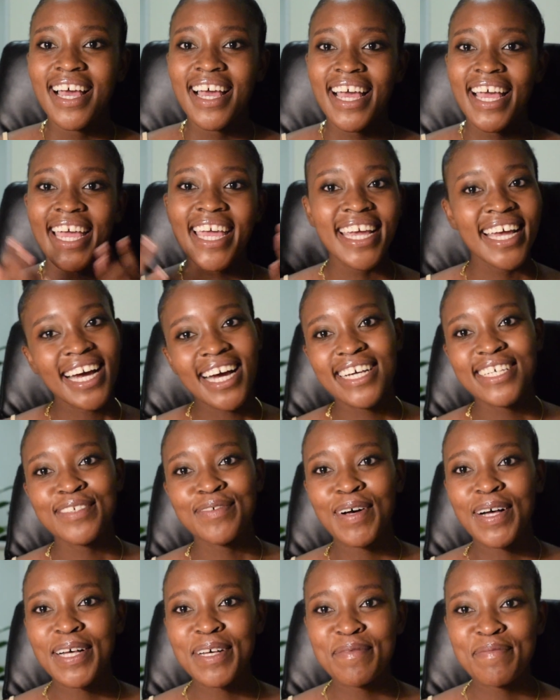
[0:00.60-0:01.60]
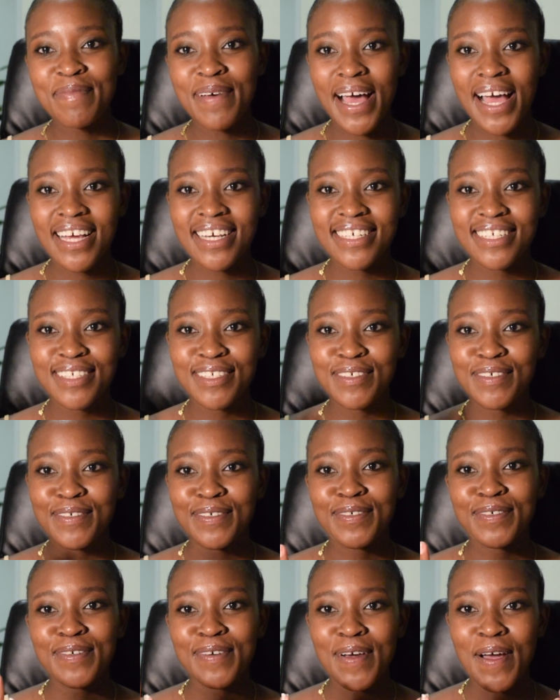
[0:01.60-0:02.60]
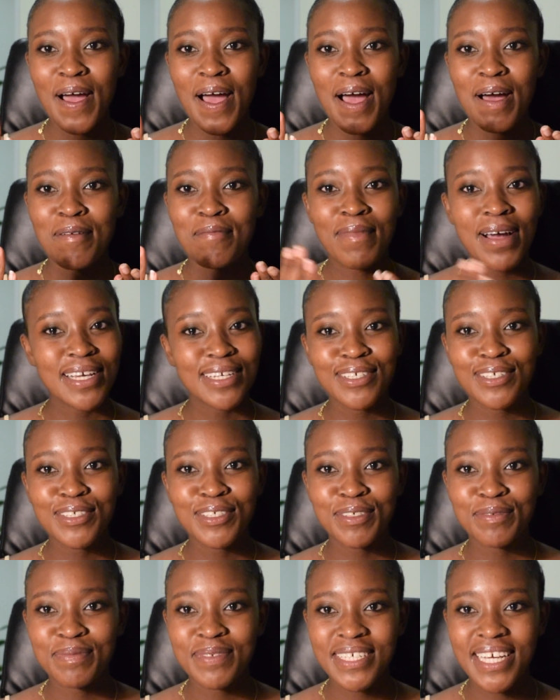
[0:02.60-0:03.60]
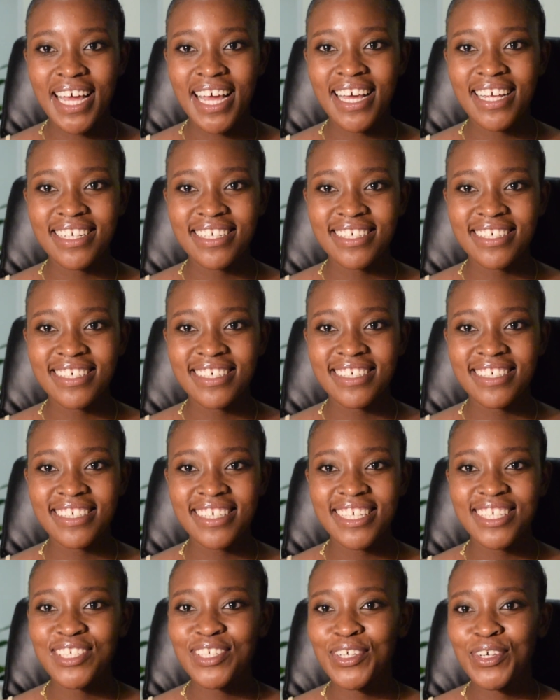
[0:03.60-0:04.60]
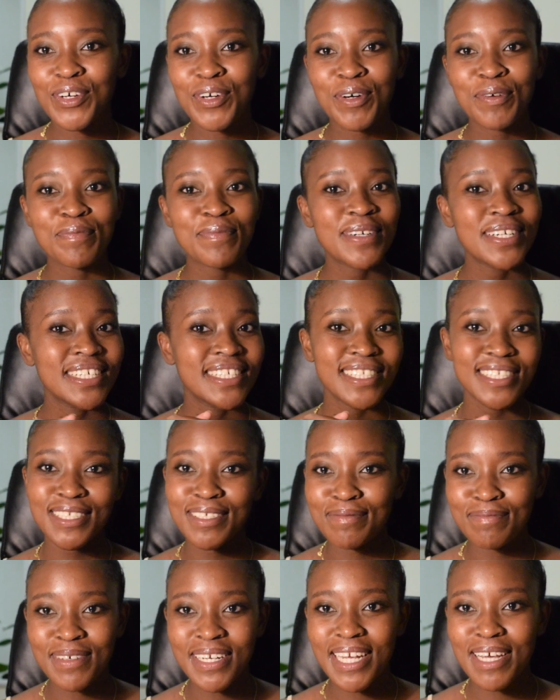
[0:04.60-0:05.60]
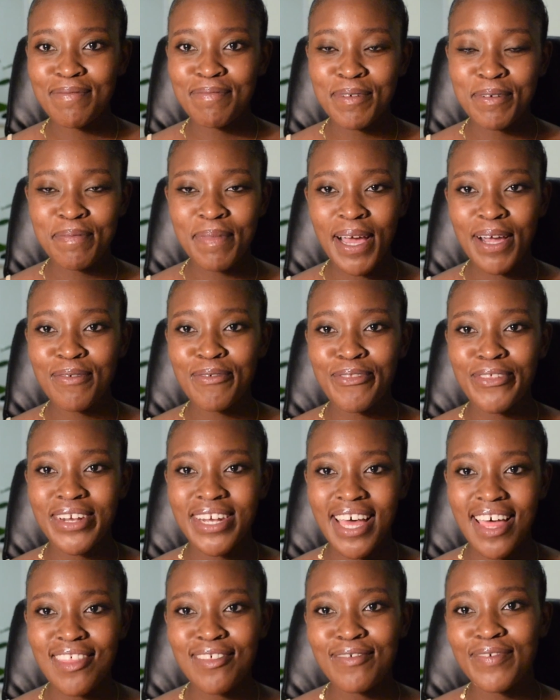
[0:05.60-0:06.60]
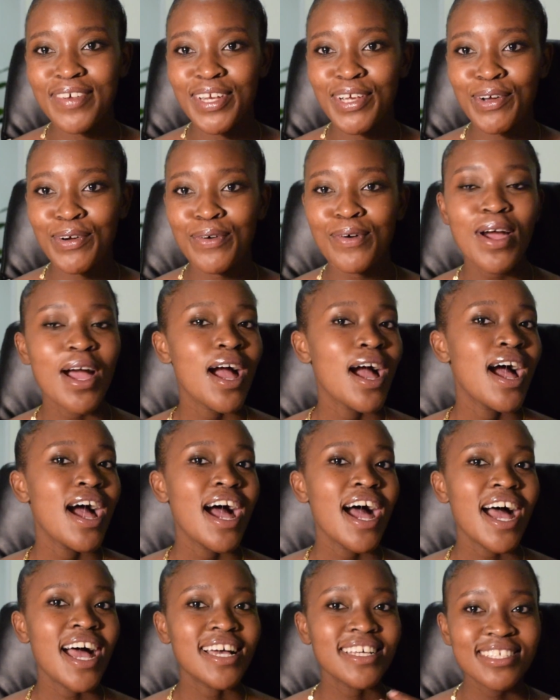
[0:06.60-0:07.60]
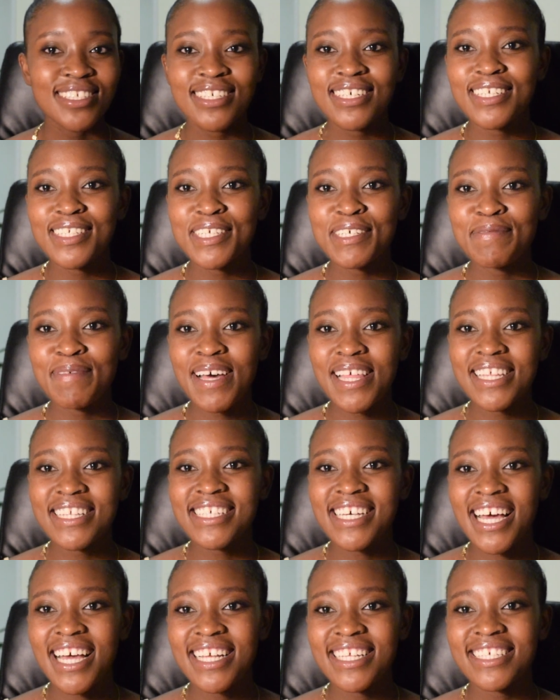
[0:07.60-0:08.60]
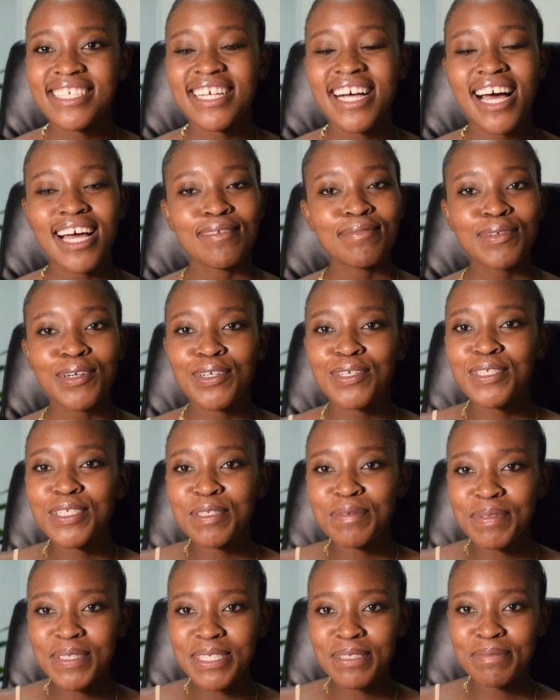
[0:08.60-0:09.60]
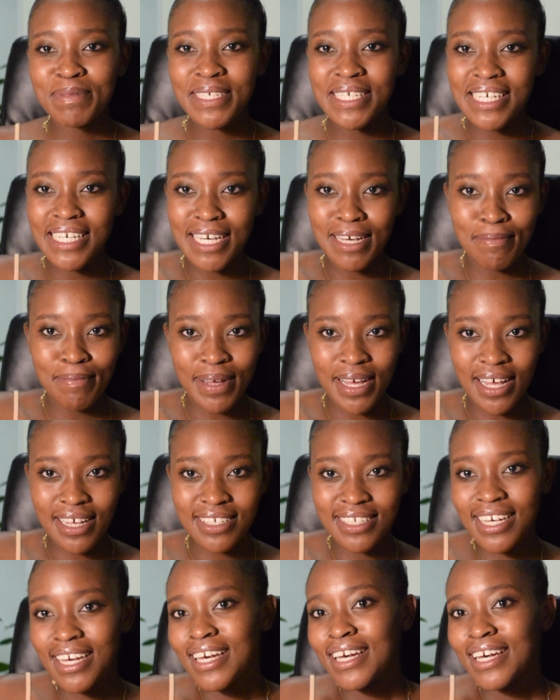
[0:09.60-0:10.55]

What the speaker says: Hey guys, welcome back to my YouTube channel. It's your girl Precious Molepo back with another video. As you can see by the title, I'm going to be speaking about